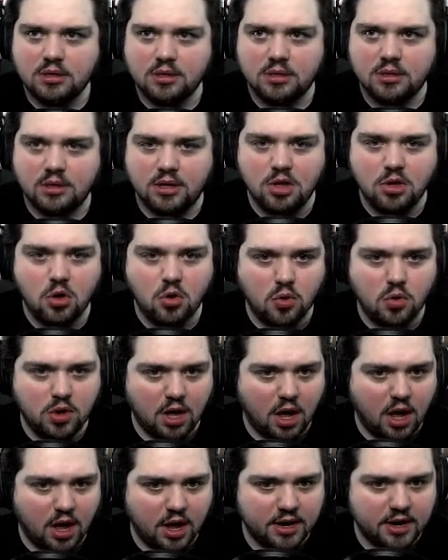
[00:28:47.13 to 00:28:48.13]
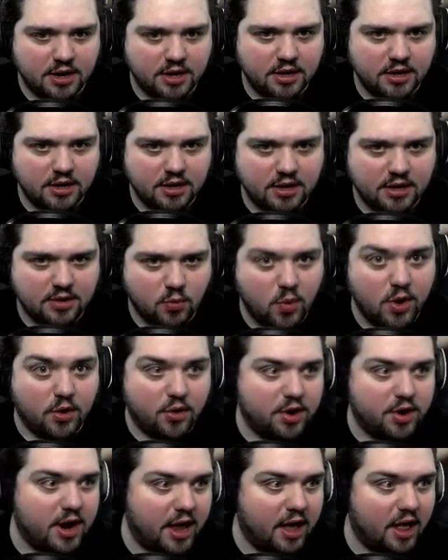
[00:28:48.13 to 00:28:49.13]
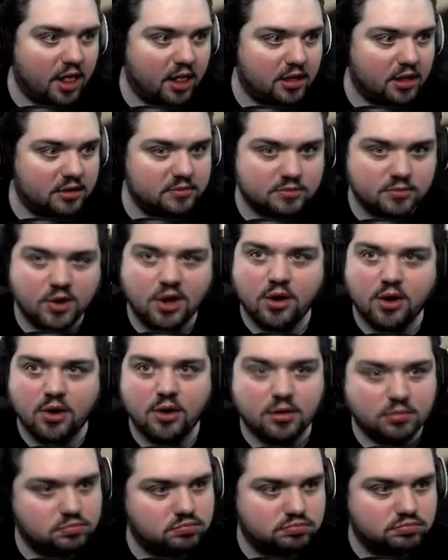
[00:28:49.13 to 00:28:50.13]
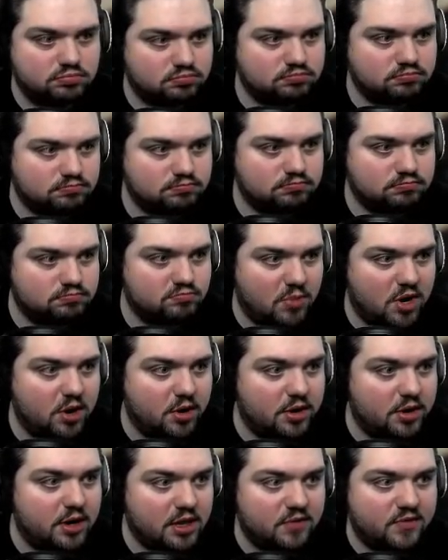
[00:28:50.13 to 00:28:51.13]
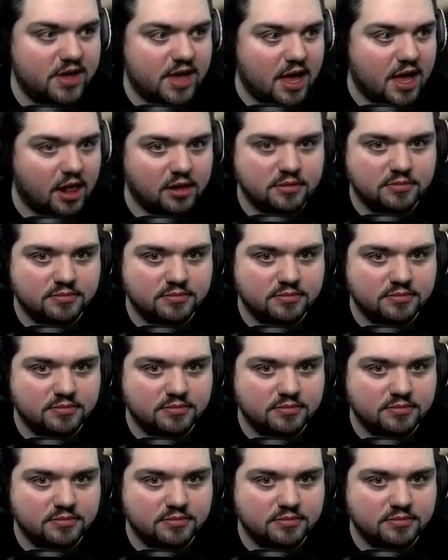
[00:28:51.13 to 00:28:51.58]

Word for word: Oh, God. We are in hell. We are in a living hell.